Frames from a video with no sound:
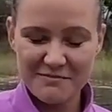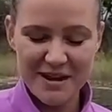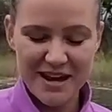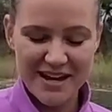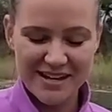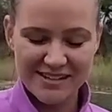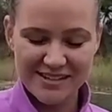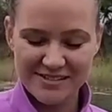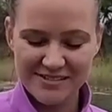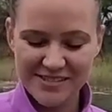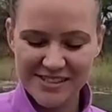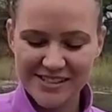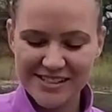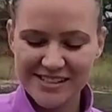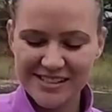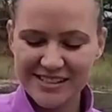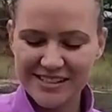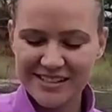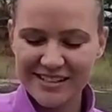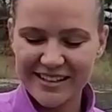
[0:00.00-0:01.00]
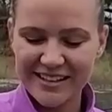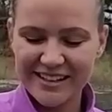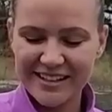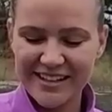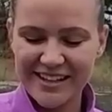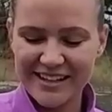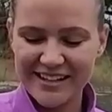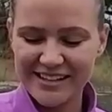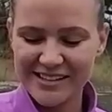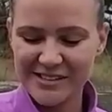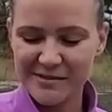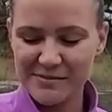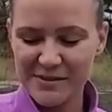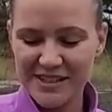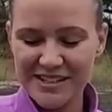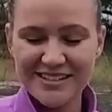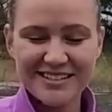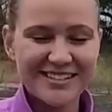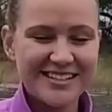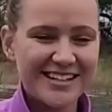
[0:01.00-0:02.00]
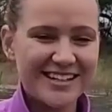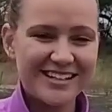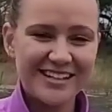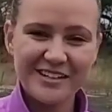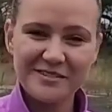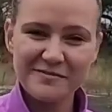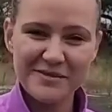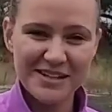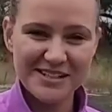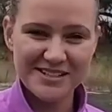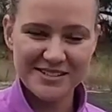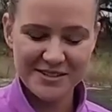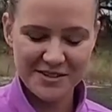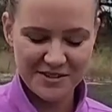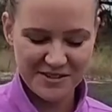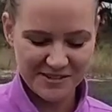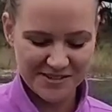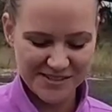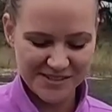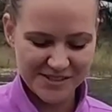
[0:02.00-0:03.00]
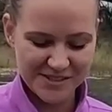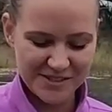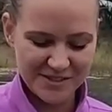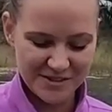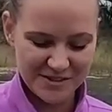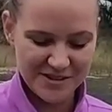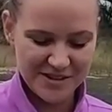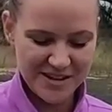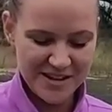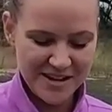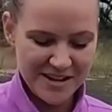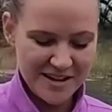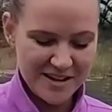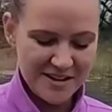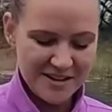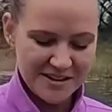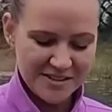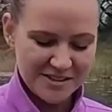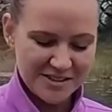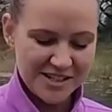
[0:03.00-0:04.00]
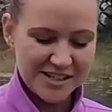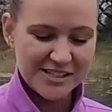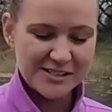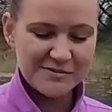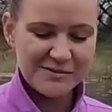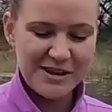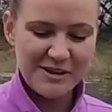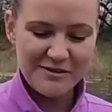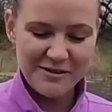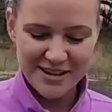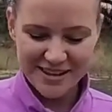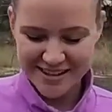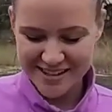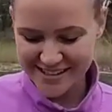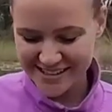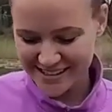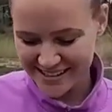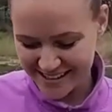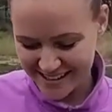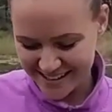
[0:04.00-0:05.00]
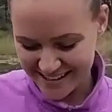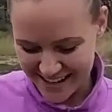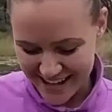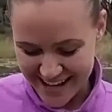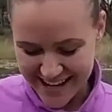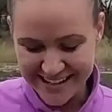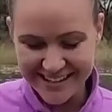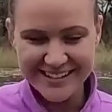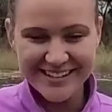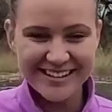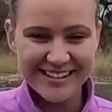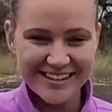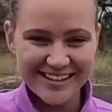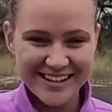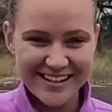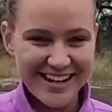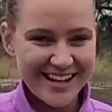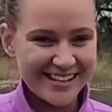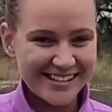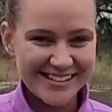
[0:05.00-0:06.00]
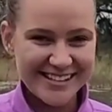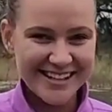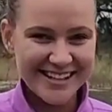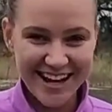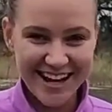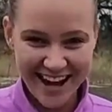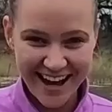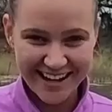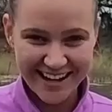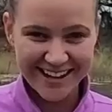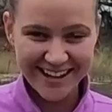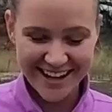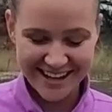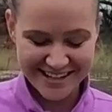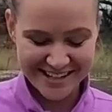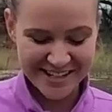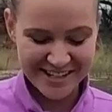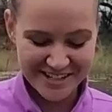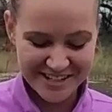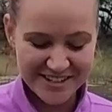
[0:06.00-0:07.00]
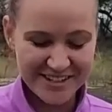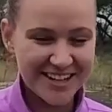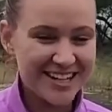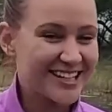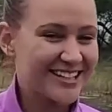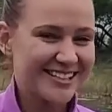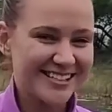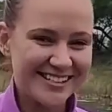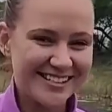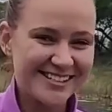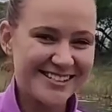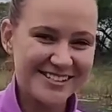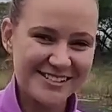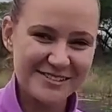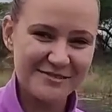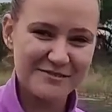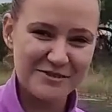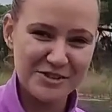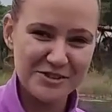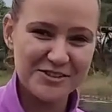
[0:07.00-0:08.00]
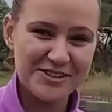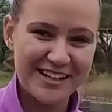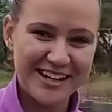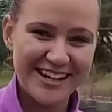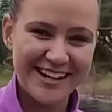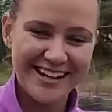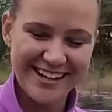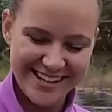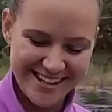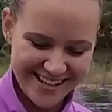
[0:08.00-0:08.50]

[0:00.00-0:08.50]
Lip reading: bass recently and it's been killing my soul. So trust me, when this thing landed in the net, I actually cried tears of joy.